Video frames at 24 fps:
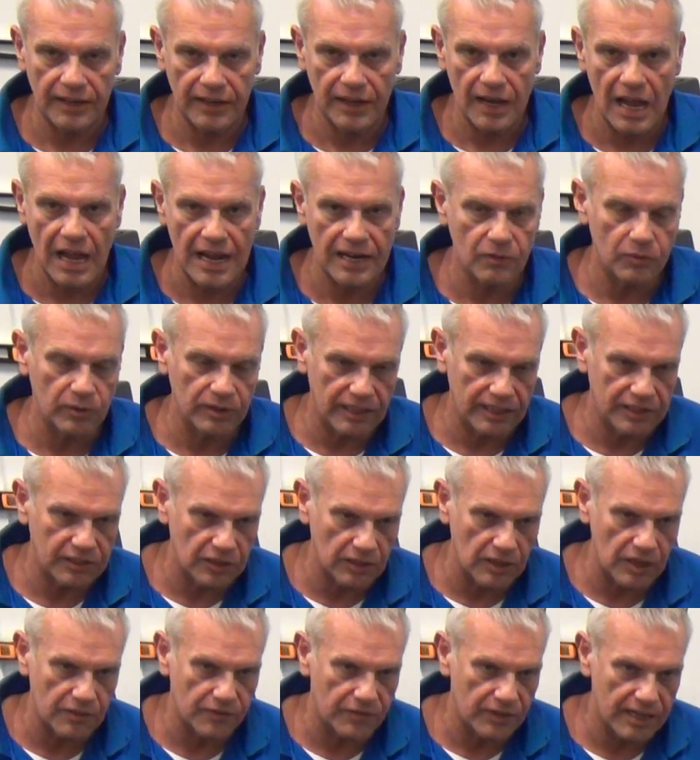night when they turn
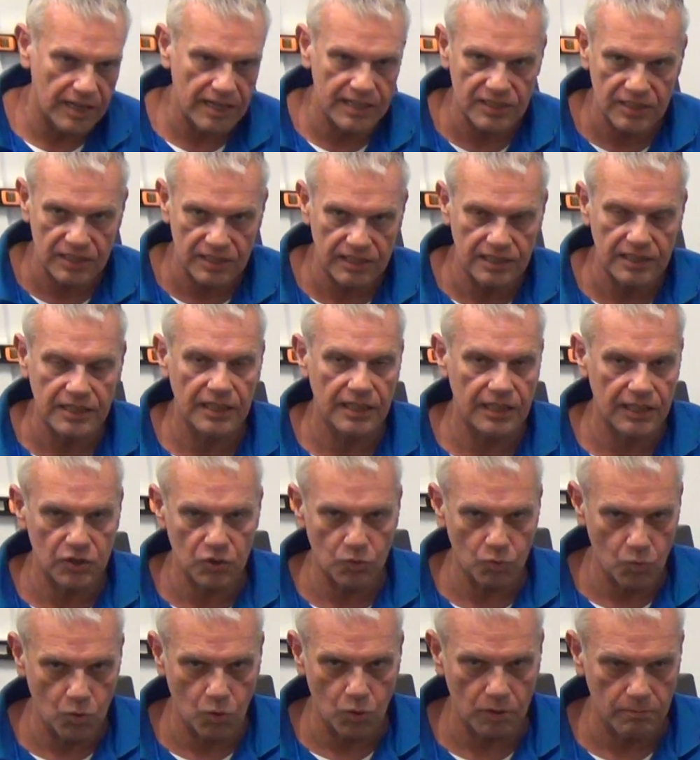off the AC, it gets
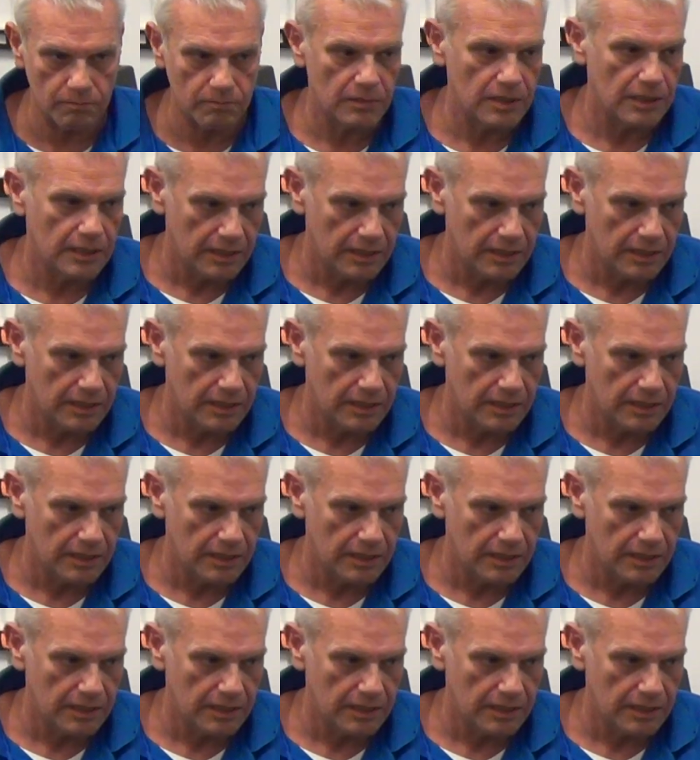warm,